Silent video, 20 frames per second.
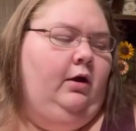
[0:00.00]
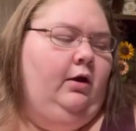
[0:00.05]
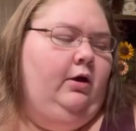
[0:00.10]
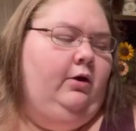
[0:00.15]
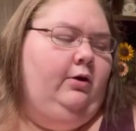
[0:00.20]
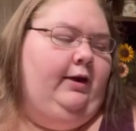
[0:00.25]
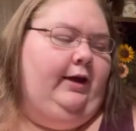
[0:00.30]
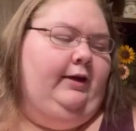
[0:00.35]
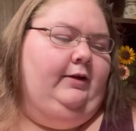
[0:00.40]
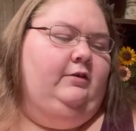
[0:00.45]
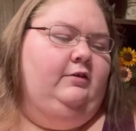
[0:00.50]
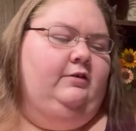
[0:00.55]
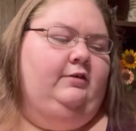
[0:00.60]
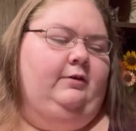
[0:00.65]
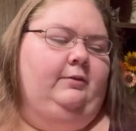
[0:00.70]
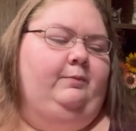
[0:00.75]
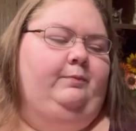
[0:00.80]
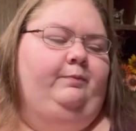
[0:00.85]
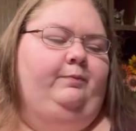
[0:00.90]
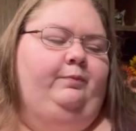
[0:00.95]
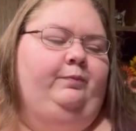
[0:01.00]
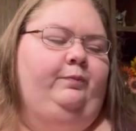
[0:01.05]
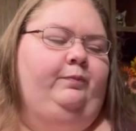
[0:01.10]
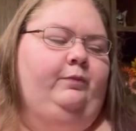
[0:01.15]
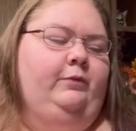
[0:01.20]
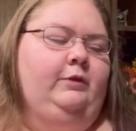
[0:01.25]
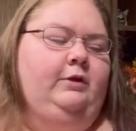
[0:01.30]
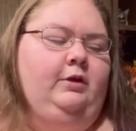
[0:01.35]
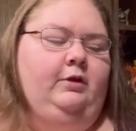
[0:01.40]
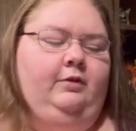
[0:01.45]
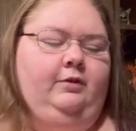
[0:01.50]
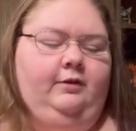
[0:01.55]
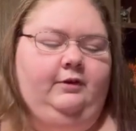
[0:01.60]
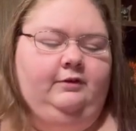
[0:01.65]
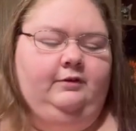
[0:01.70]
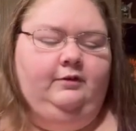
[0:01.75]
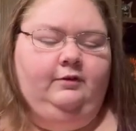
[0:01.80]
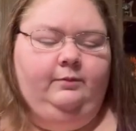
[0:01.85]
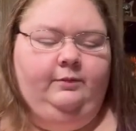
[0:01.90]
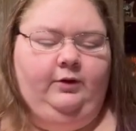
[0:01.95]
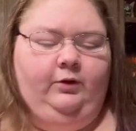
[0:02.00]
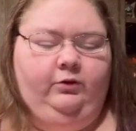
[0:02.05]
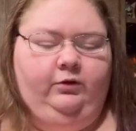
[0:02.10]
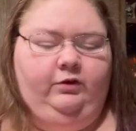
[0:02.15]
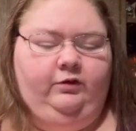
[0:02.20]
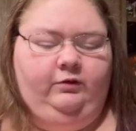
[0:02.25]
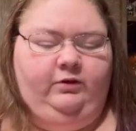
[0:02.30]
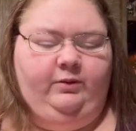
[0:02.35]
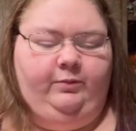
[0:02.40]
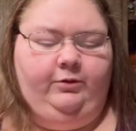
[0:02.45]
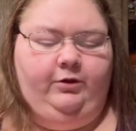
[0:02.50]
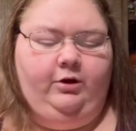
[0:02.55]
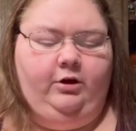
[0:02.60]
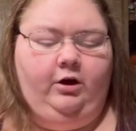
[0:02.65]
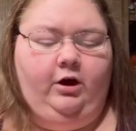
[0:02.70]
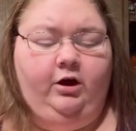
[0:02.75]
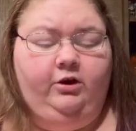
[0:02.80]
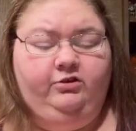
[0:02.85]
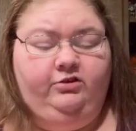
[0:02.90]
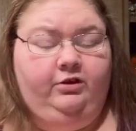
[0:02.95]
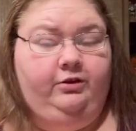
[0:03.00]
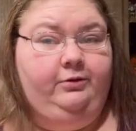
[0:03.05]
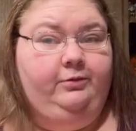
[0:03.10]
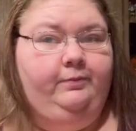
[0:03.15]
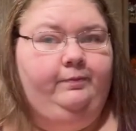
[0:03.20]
Okay, so this is my oldest whip. Also,